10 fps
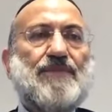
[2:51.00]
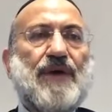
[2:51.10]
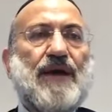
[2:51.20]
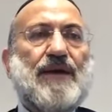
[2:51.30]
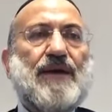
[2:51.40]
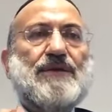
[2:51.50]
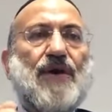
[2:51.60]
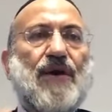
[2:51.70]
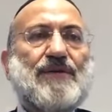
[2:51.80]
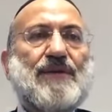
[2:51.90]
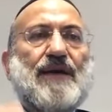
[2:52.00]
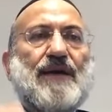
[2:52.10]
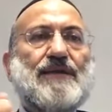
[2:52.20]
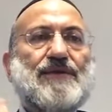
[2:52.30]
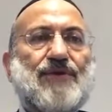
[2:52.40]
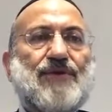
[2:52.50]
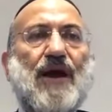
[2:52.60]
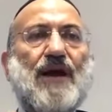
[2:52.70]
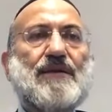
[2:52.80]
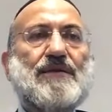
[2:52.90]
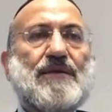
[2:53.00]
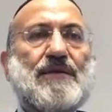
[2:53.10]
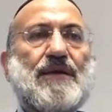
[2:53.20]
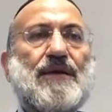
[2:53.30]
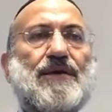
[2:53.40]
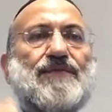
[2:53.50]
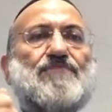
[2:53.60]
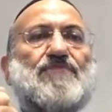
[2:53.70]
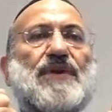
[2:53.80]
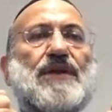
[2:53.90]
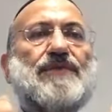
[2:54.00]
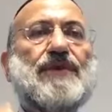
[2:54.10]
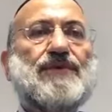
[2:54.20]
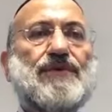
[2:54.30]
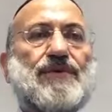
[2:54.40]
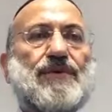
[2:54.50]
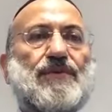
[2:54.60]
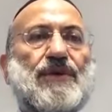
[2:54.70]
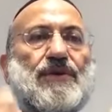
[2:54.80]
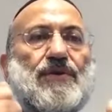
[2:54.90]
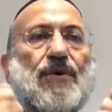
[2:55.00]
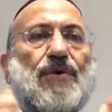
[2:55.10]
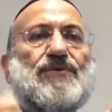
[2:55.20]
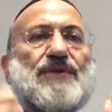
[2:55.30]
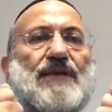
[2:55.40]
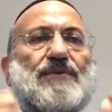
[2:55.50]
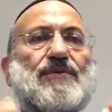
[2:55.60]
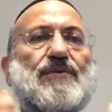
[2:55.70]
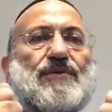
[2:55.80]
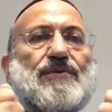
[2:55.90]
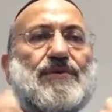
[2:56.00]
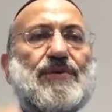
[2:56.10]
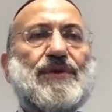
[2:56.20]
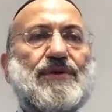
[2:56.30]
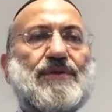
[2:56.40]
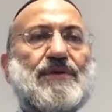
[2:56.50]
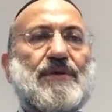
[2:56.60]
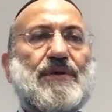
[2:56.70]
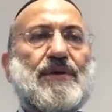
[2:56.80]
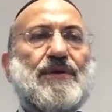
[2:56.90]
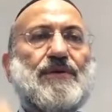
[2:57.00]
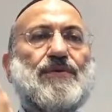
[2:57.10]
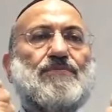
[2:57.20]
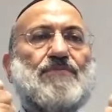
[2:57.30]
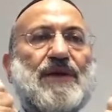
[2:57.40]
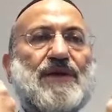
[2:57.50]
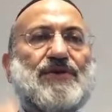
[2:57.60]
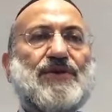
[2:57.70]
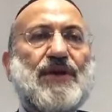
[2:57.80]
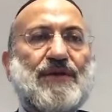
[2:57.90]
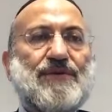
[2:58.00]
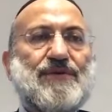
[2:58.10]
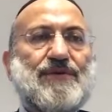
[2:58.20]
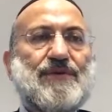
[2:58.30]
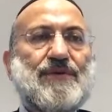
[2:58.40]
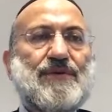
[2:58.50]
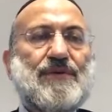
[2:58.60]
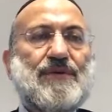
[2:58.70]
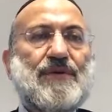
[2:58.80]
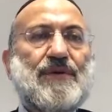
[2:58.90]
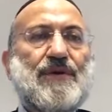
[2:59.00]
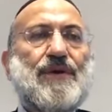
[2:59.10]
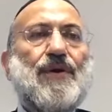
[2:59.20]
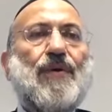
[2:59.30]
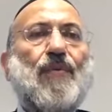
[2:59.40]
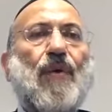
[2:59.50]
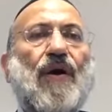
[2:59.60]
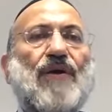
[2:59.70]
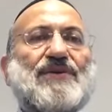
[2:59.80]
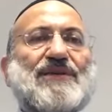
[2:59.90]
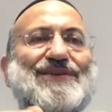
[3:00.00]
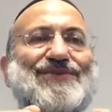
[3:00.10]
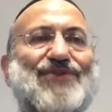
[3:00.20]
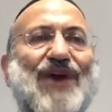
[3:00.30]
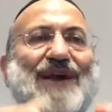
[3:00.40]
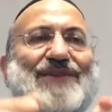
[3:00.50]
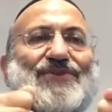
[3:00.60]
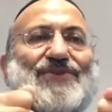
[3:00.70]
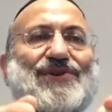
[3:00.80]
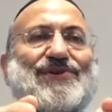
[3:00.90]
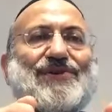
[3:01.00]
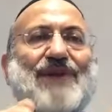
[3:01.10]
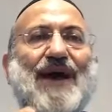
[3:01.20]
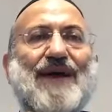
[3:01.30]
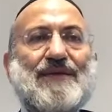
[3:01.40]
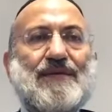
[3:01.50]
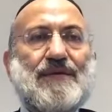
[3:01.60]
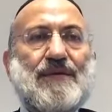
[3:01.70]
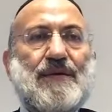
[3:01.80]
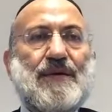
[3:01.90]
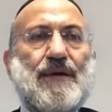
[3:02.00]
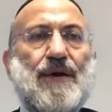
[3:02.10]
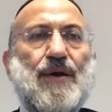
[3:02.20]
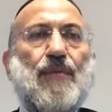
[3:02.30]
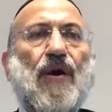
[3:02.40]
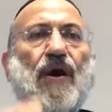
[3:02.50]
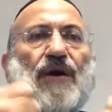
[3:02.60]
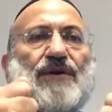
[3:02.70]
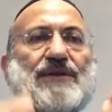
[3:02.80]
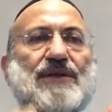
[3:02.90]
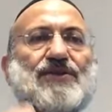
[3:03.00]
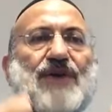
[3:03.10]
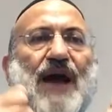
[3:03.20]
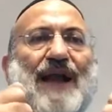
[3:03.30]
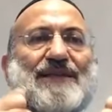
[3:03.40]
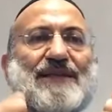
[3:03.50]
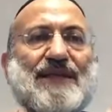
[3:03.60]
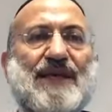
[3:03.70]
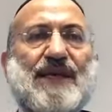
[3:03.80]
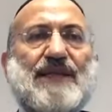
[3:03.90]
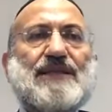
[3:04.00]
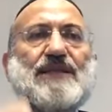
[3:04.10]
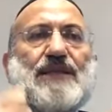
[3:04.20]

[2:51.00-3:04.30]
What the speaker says: Parents are telling the child, we believe in you. We know that you could do it. You could make a change. Once a child hears that, once a child sees